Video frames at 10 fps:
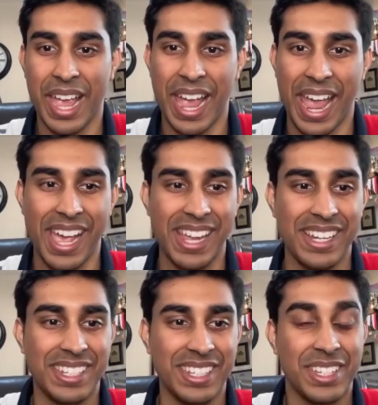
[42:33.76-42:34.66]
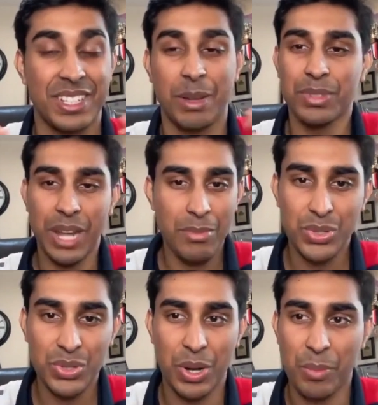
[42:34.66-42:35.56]
And sometimes
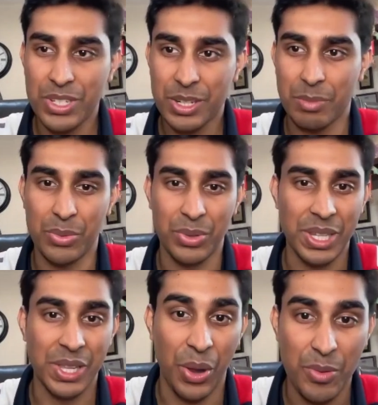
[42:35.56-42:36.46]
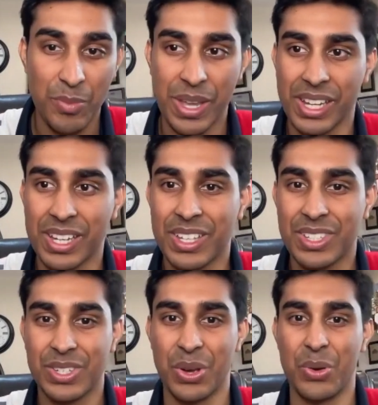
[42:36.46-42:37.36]
those numbers can be really alarming.
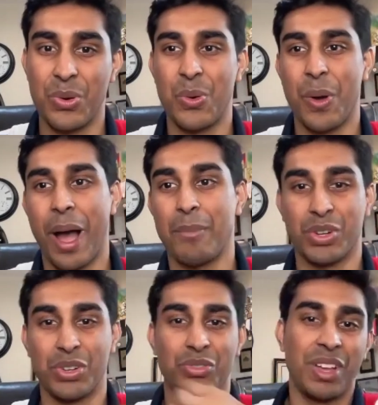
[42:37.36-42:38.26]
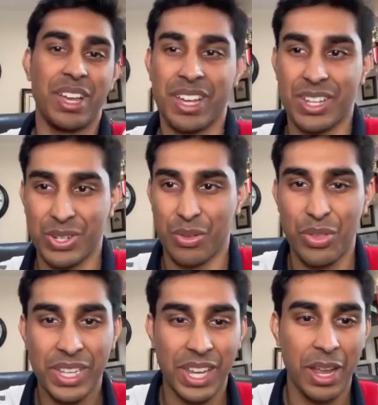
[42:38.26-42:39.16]
So I'm sort of
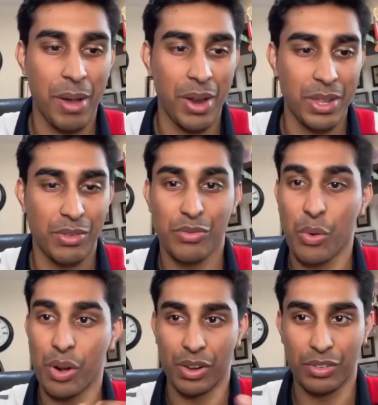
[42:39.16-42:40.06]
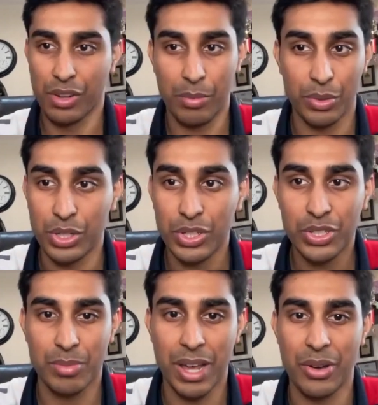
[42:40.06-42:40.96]
thinking about it for a couple of years from
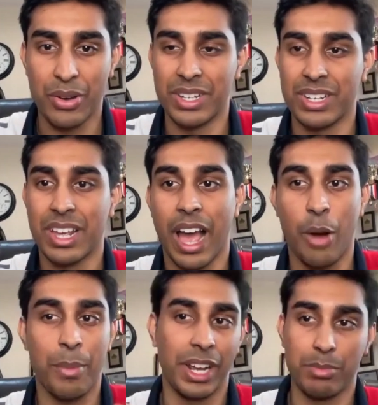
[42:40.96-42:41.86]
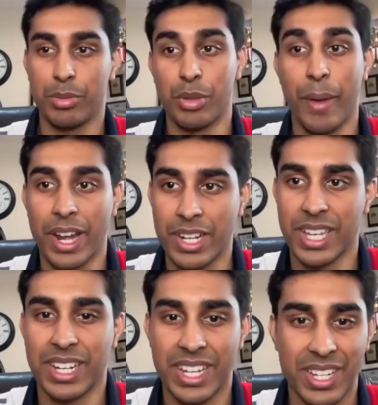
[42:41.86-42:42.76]
now, and how am I going to be able to manage
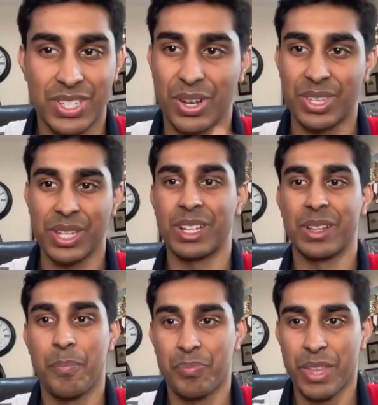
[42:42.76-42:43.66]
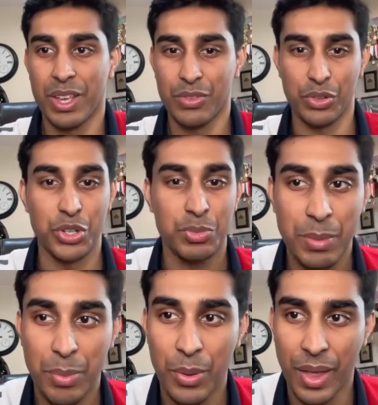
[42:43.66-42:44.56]
that debt? So I think for those
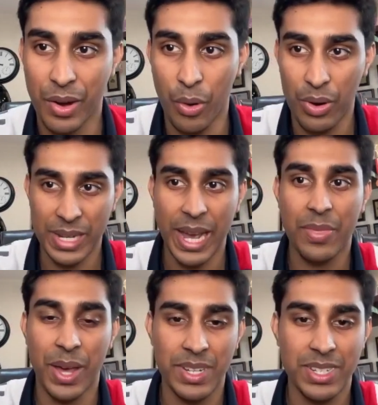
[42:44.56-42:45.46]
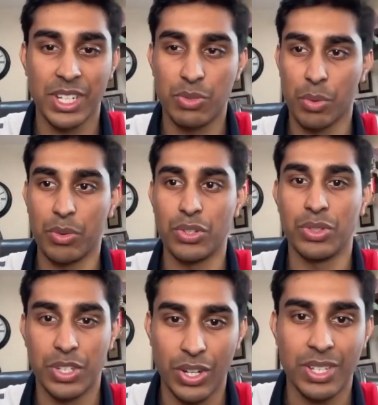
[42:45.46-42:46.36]
people that are already at that stage, what would you
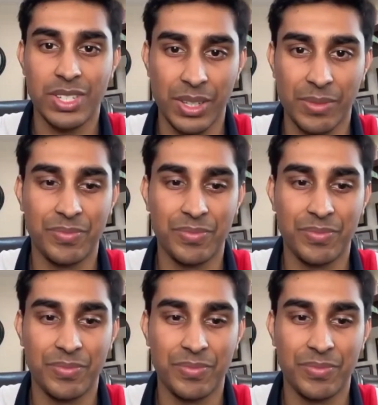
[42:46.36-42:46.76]
suggest to them?